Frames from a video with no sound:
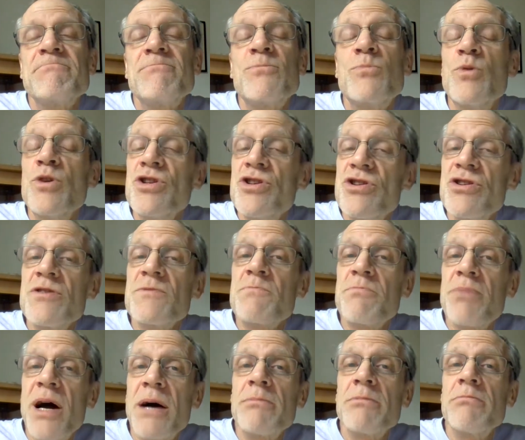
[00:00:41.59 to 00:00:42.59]
which is
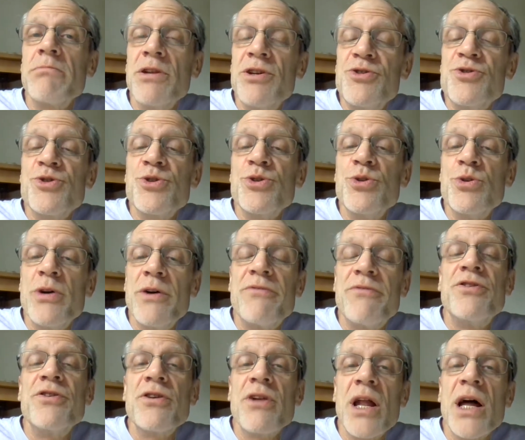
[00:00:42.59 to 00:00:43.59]
probably true if
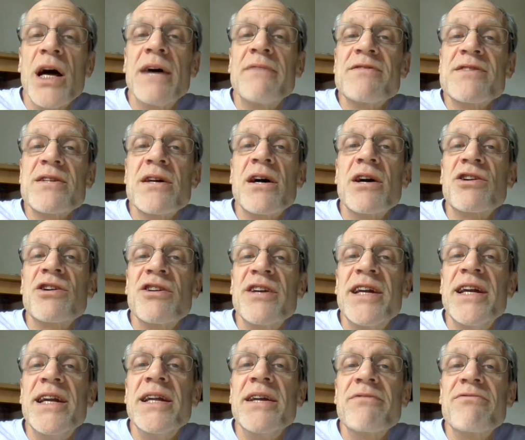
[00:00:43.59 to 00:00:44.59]
your livestock are
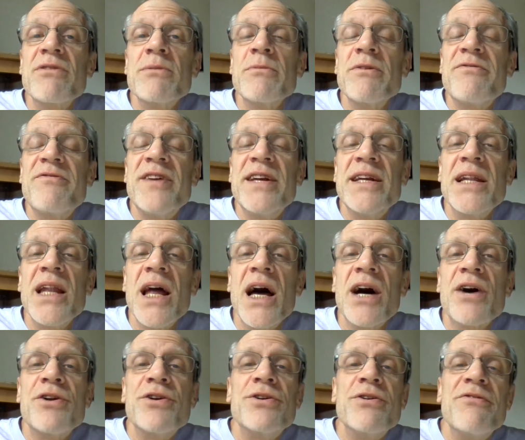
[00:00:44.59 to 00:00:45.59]
eating from a feedlot
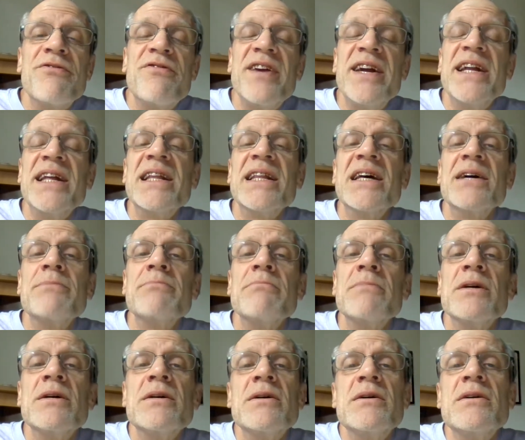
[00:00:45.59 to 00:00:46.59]
or you're feeding them
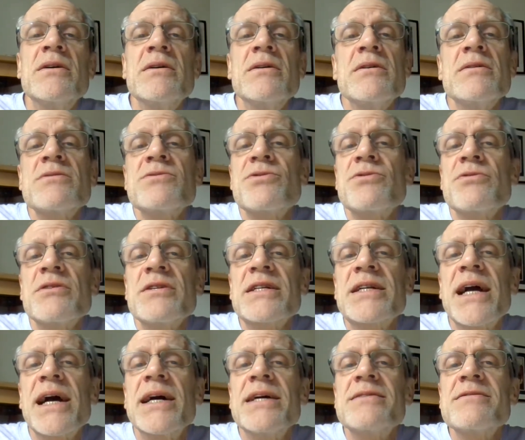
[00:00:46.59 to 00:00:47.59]
certain
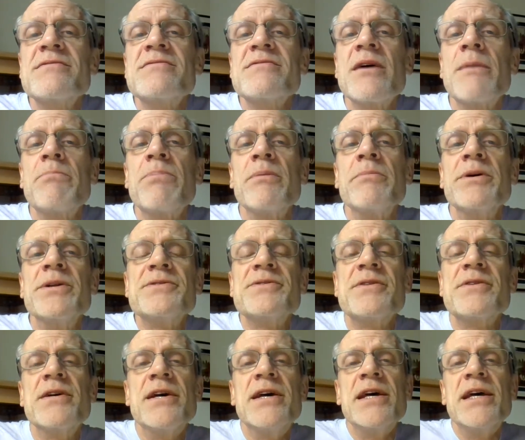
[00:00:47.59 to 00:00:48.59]
kinds of supplements.
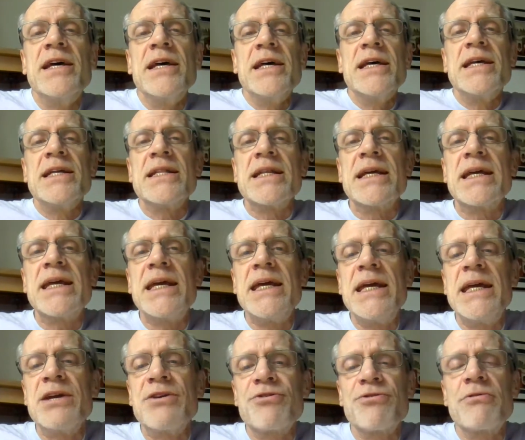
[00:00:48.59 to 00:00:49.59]
The key
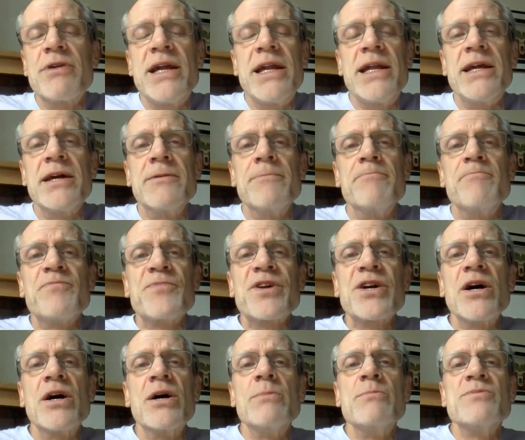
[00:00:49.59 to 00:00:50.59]
ingredient
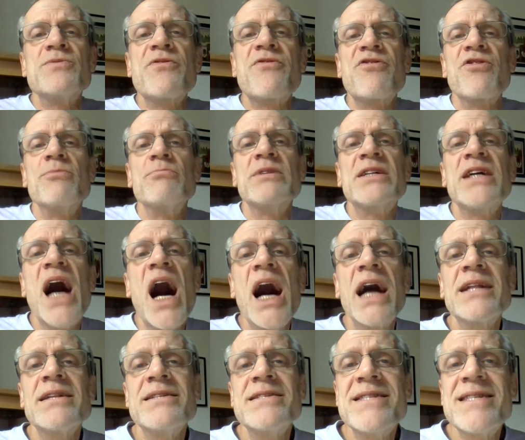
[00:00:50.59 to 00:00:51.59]
comes from
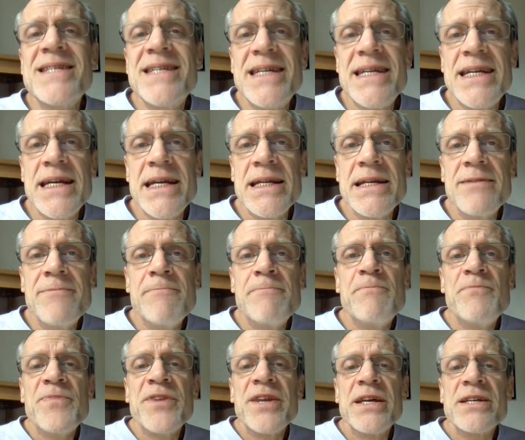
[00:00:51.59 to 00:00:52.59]
cottonseed.
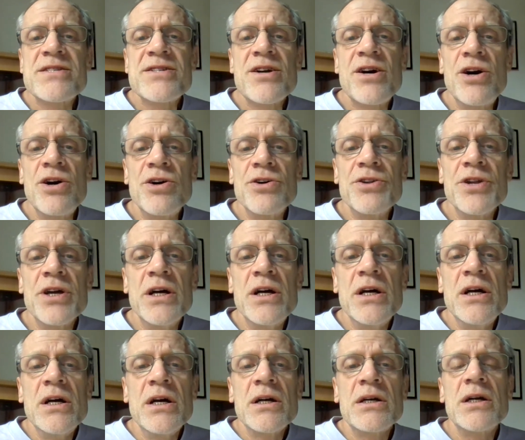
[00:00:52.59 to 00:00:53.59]
It's called
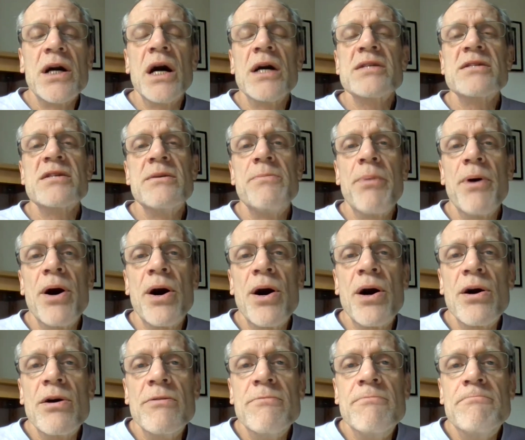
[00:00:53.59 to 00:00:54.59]

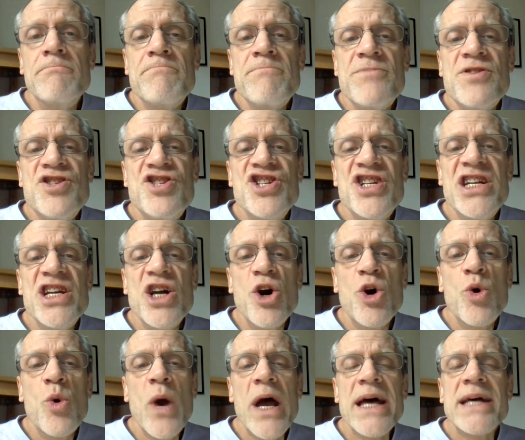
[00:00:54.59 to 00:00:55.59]
Gossypol,
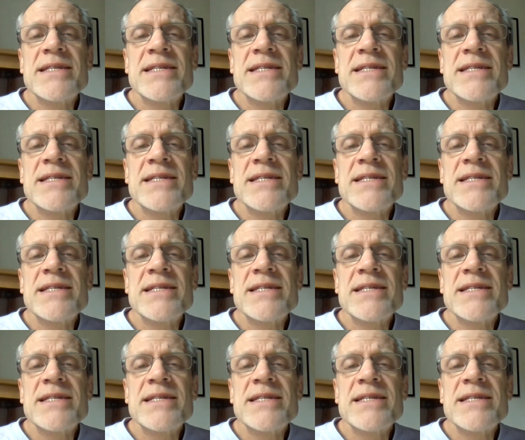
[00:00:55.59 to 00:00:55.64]
Gossypol.